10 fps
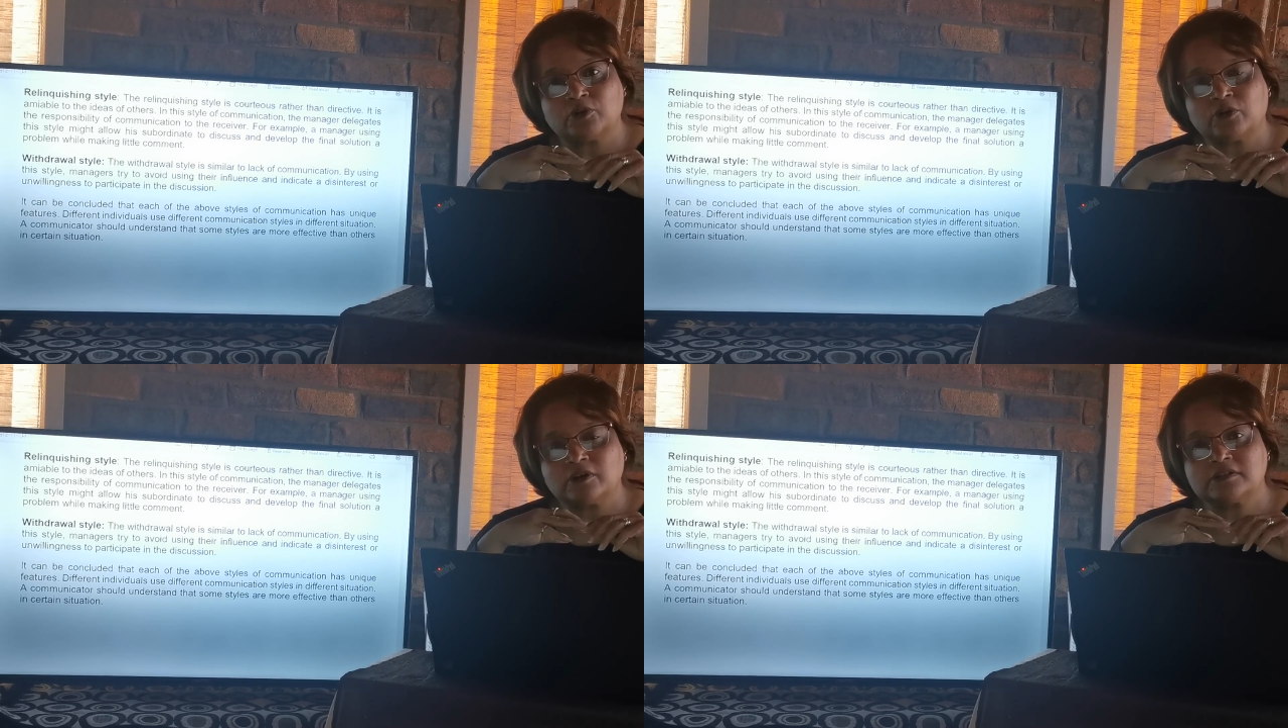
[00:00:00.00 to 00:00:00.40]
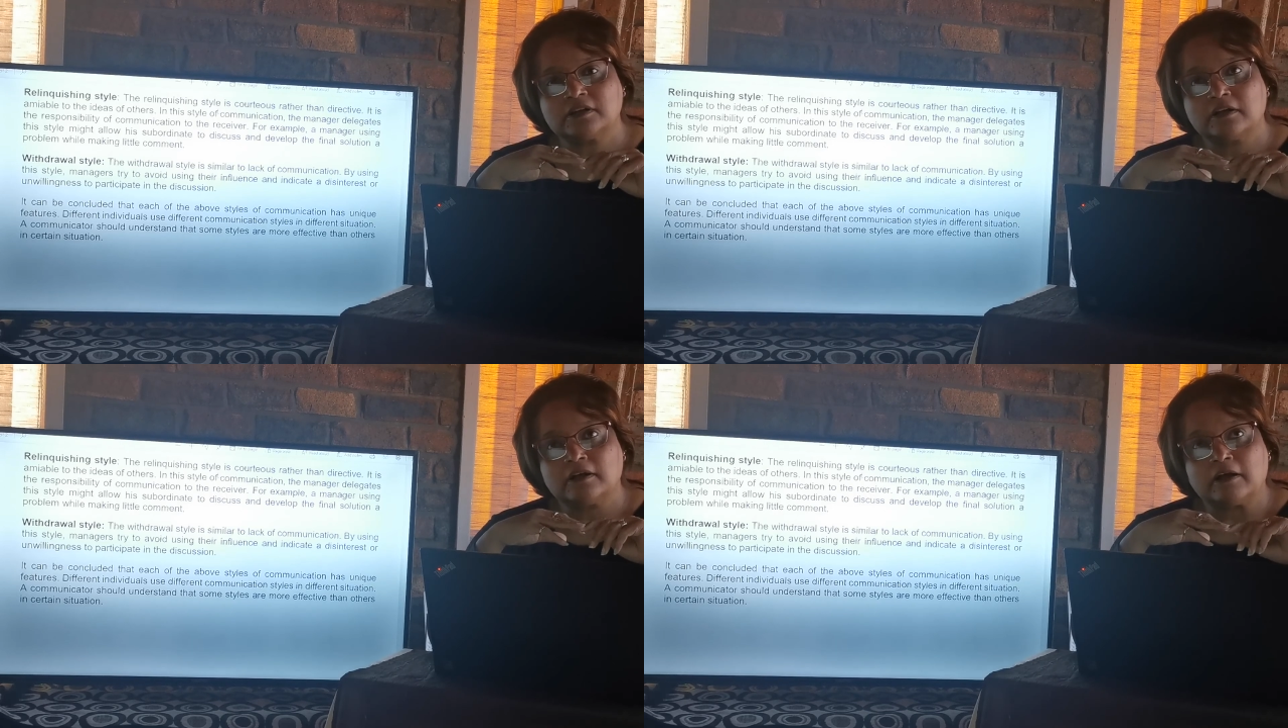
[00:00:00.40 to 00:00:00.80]
or not
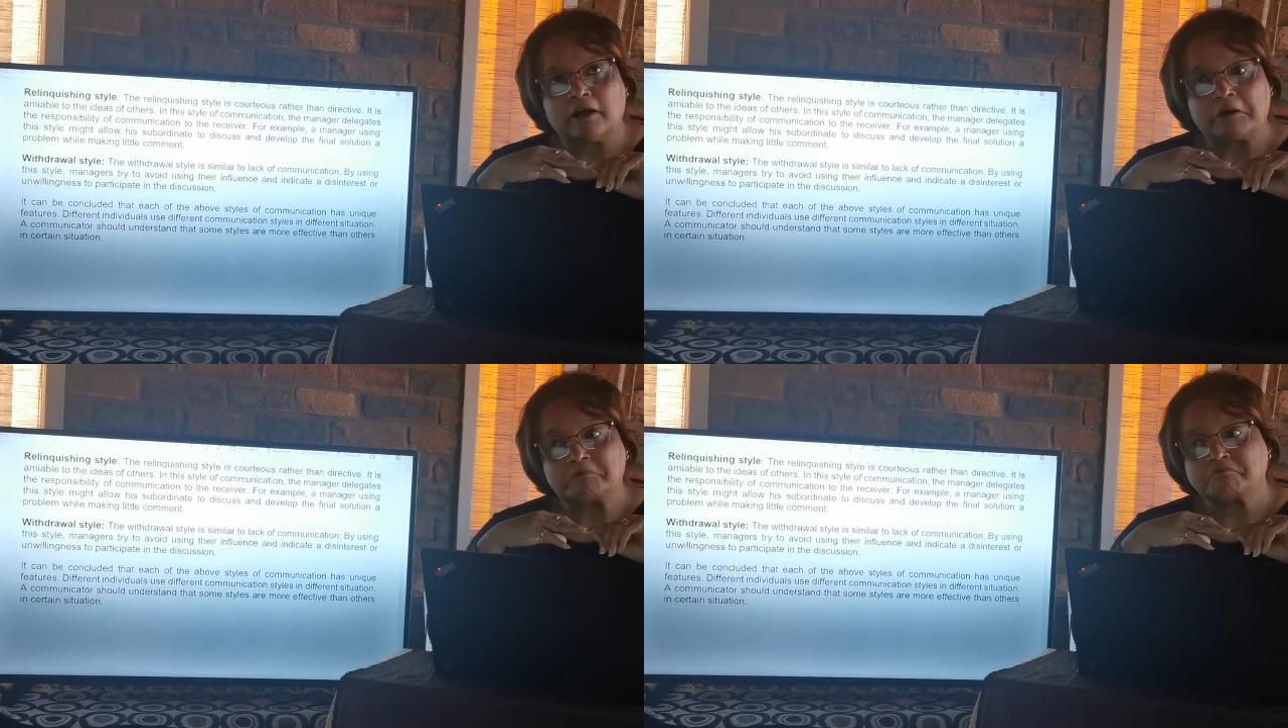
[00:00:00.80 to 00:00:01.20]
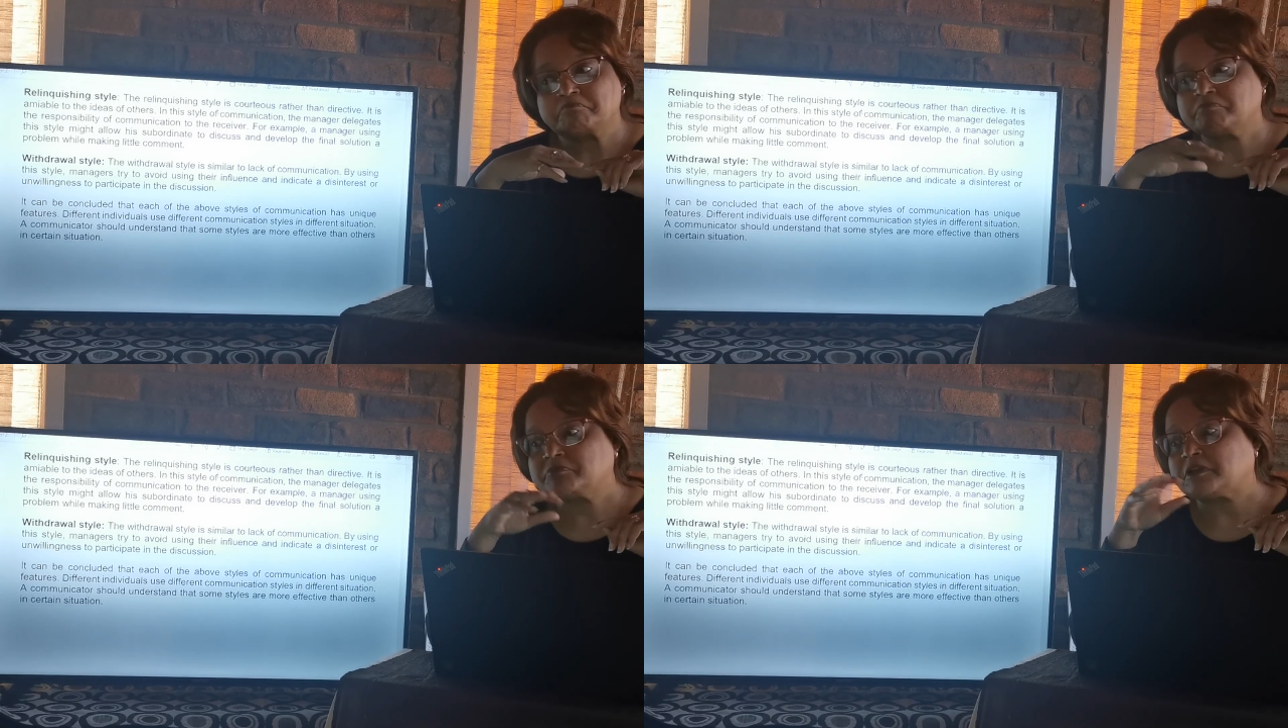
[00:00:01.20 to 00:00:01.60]

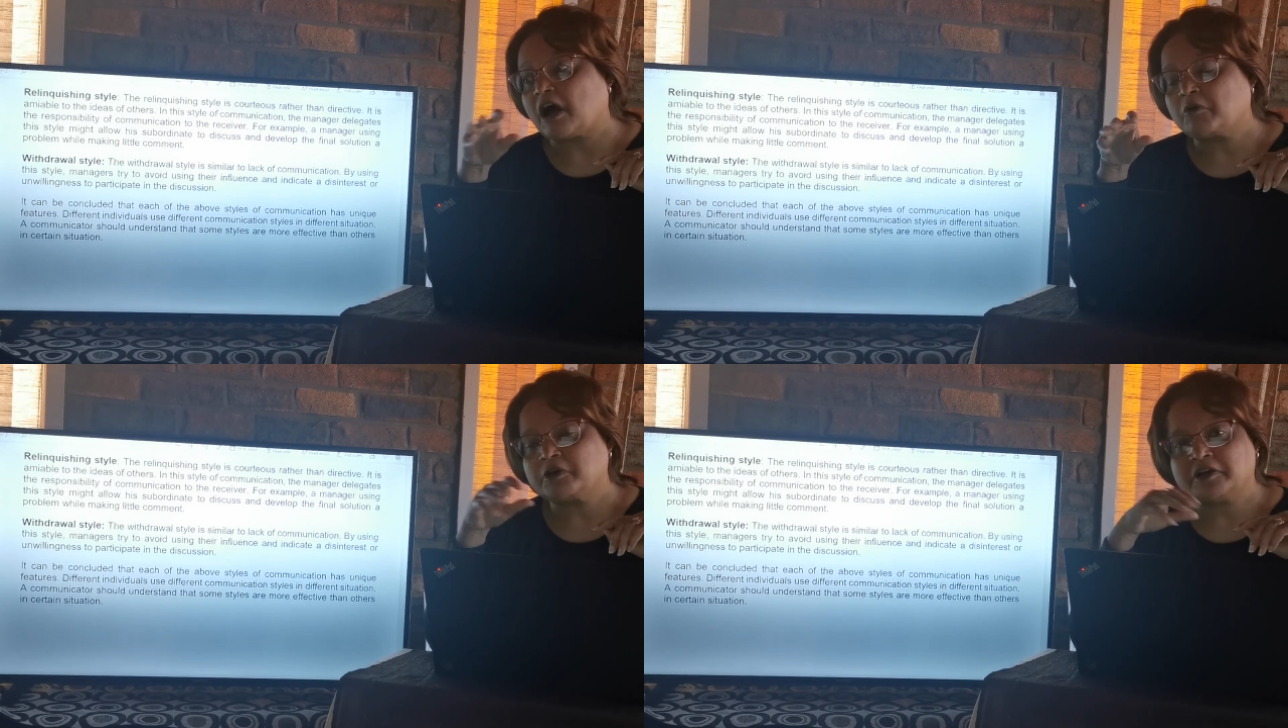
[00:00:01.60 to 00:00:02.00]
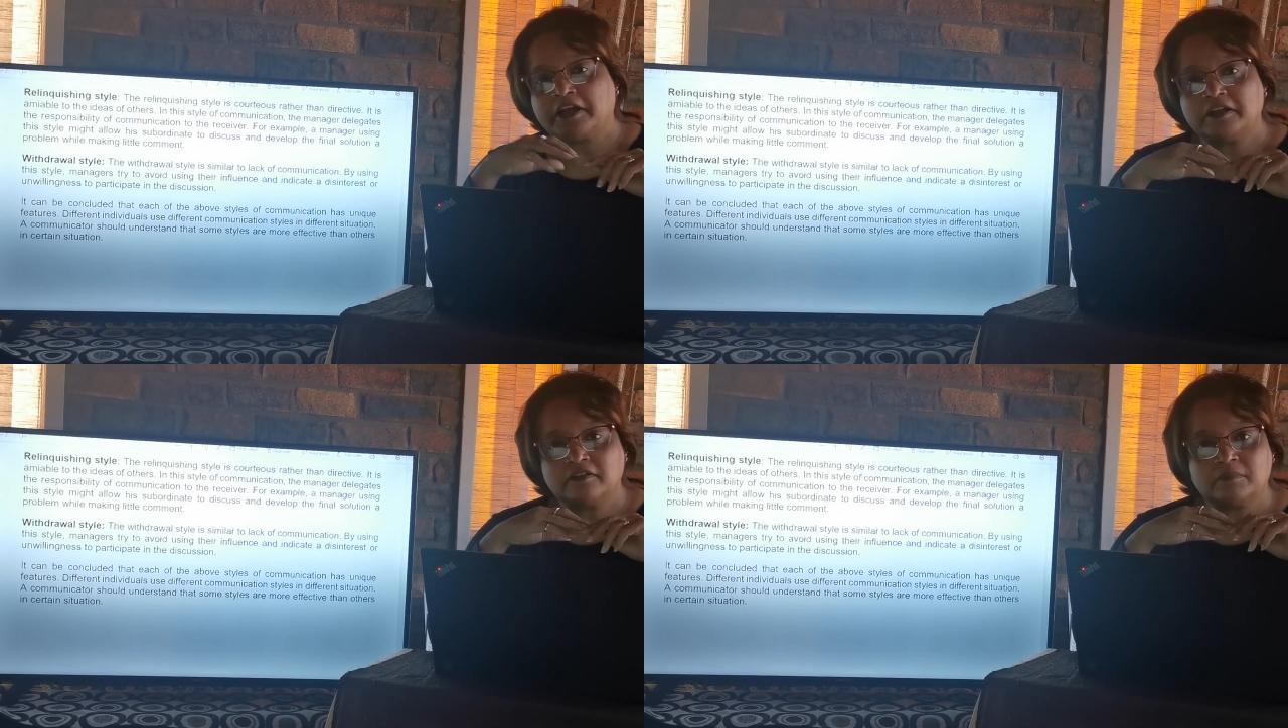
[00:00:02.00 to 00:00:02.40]
downgrading